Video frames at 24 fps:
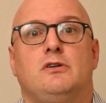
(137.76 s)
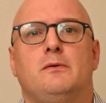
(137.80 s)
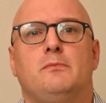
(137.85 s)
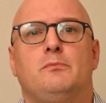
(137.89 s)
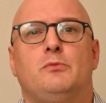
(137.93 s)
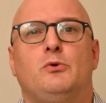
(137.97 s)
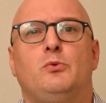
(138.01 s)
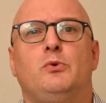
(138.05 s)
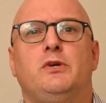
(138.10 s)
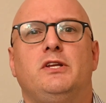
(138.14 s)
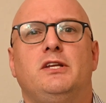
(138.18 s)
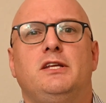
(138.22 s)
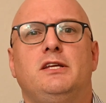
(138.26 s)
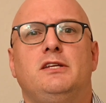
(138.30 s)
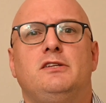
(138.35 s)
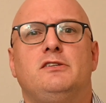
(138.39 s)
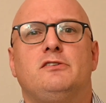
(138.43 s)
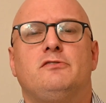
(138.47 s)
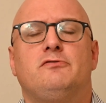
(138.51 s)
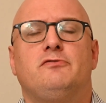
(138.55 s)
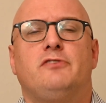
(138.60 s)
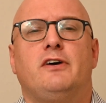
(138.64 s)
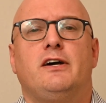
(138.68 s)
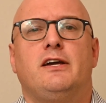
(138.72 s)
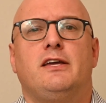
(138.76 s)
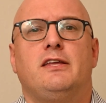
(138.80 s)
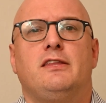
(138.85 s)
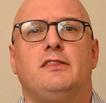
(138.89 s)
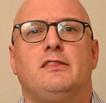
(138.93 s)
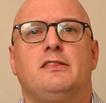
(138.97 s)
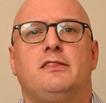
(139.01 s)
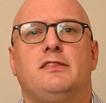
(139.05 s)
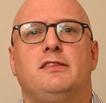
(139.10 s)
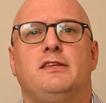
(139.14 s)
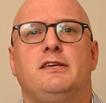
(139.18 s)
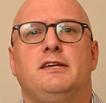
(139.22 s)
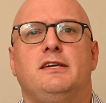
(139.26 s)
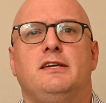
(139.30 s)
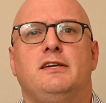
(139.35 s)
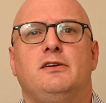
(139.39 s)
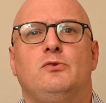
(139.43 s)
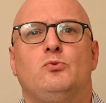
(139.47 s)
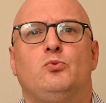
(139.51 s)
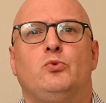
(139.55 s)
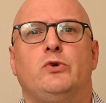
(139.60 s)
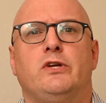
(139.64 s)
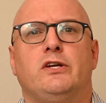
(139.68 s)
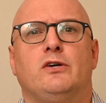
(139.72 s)
but we need to find
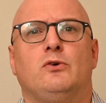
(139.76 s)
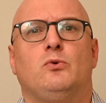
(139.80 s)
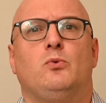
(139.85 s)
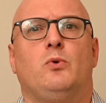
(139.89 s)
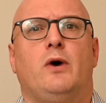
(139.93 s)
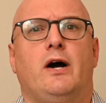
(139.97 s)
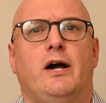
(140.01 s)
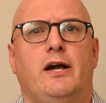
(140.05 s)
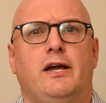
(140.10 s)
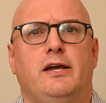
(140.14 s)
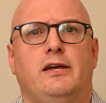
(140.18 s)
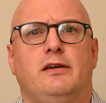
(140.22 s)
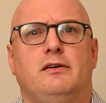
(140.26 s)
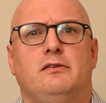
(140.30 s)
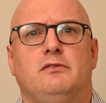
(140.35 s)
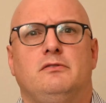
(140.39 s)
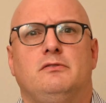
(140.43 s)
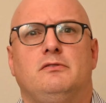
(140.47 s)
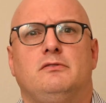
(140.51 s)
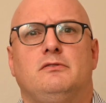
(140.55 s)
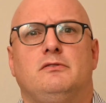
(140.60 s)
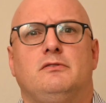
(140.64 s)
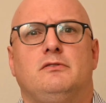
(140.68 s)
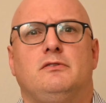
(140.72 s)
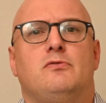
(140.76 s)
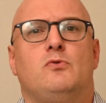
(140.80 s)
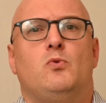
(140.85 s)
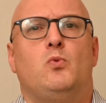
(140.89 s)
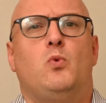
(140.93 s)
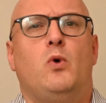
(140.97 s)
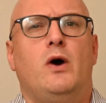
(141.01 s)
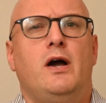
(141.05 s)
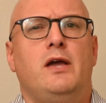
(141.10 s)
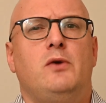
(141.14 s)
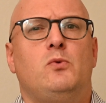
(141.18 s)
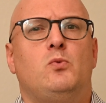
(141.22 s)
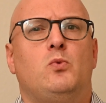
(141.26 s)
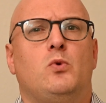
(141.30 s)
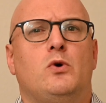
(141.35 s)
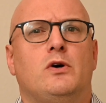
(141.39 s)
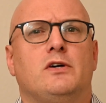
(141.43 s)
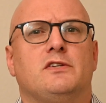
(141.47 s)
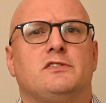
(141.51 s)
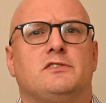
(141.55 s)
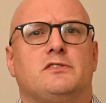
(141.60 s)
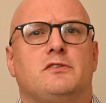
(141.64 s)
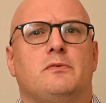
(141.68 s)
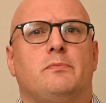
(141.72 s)
the real why. Why
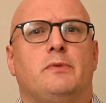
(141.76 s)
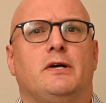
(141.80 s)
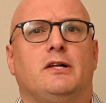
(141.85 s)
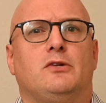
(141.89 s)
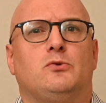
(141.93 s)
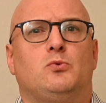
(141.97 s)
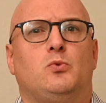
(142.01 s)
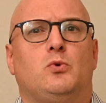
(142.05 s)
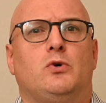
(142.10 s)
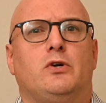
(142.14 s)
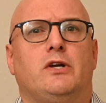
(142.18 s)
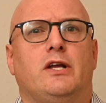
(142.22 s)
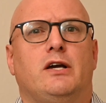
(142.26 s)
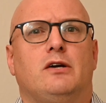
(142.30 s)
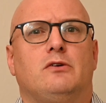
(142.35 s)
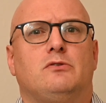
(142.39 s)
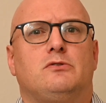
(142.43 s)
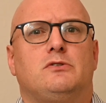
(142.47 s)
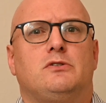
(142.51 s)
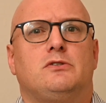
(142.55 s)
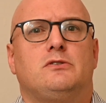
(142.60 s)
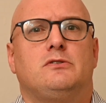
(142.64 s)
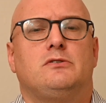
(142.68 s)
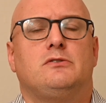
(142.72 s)
was the belt worn out?